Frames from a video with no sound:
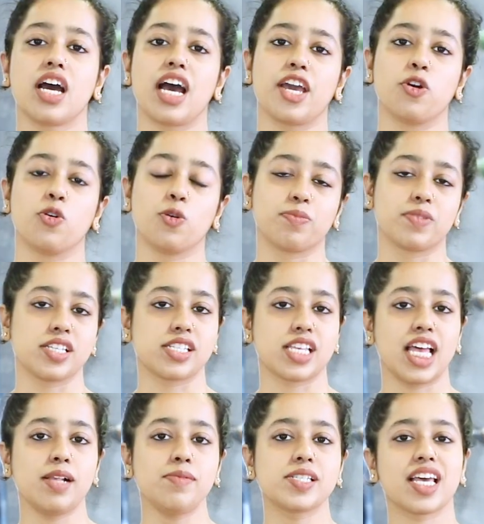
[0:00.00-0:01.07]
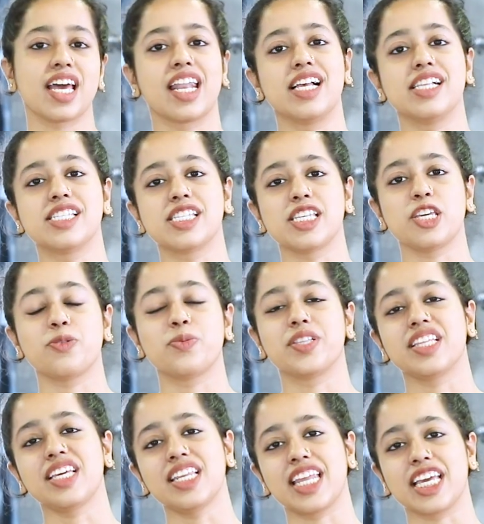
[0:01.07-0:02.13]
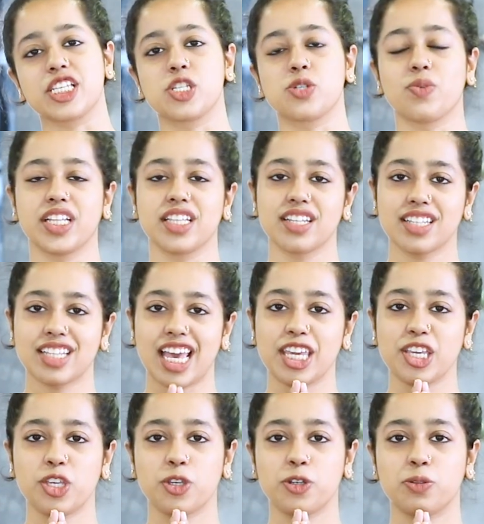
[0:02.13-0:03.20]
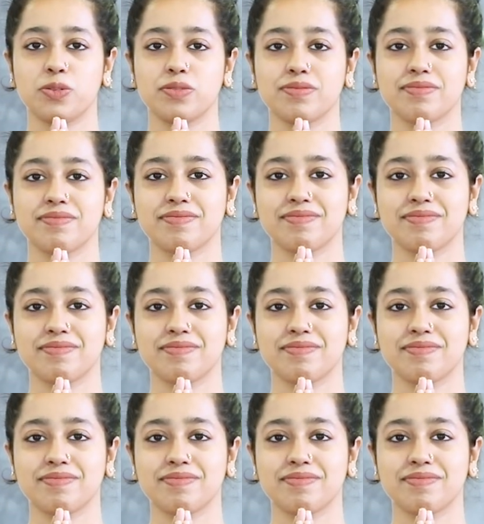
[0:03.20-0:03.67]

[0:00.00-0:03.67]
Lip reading: I hope this helps, and I'll see you in the next one. Thank you.